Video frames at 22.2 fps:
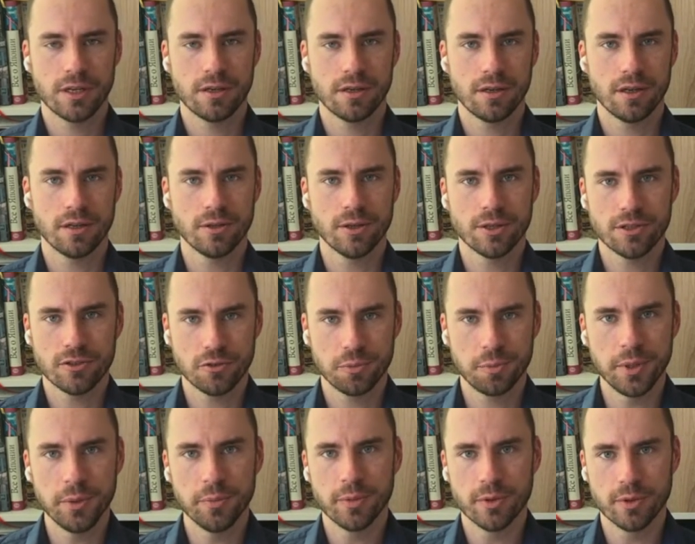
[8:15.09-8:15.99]
A lot of
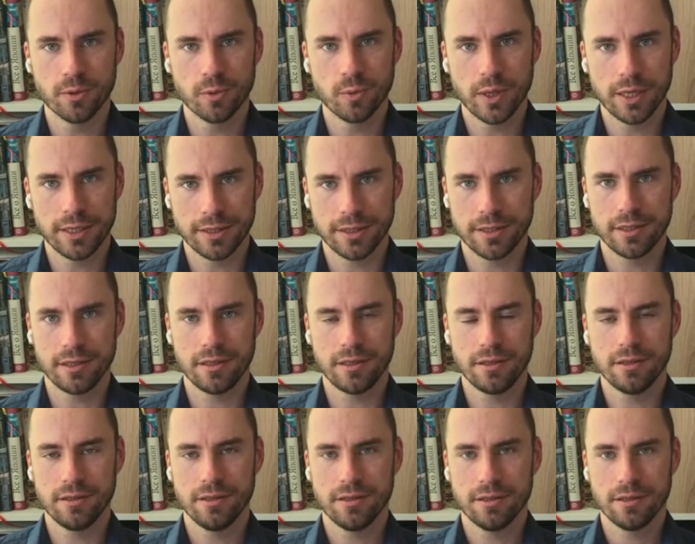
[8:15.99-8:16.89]
people, when
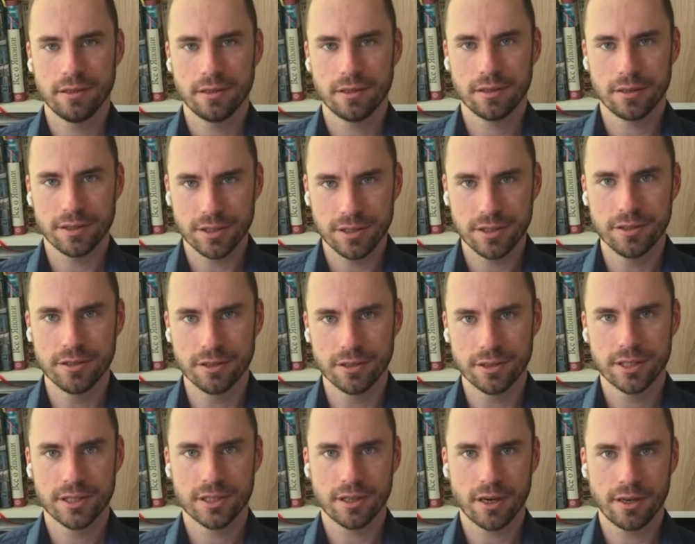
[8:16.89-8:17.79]
they consider
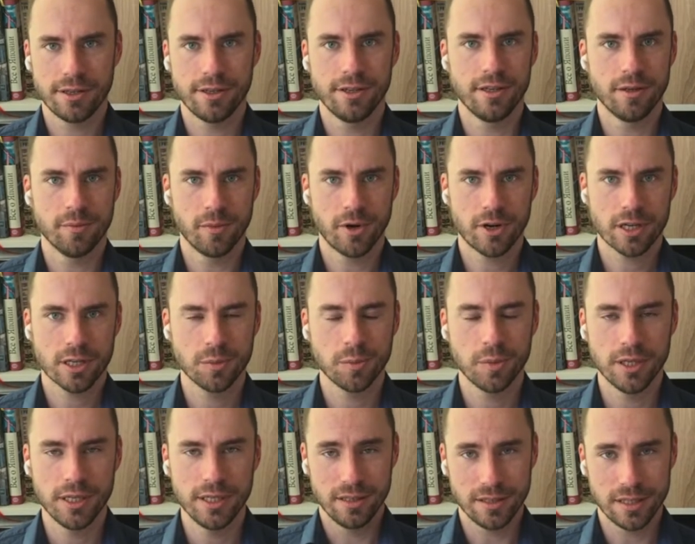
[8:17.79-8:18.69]
starting
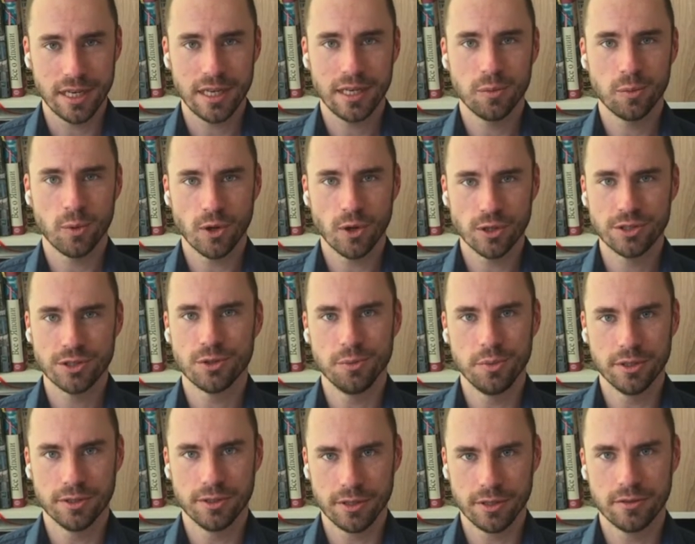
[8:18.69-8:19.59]
marketplace, they want to
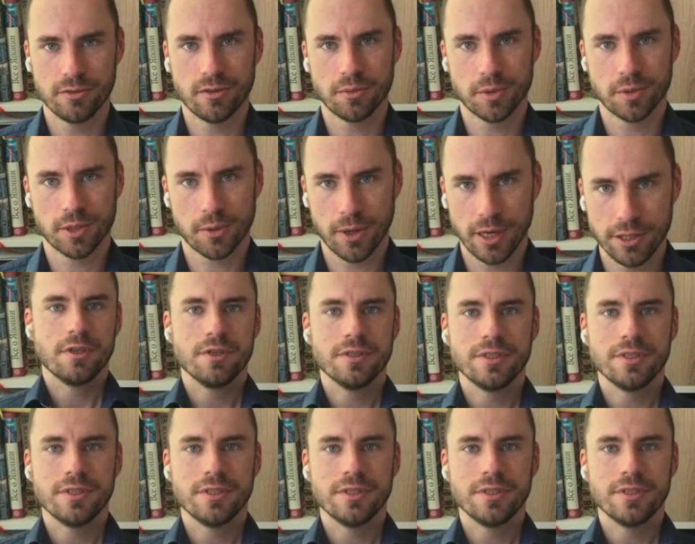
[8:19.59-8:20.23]
build it from scratch.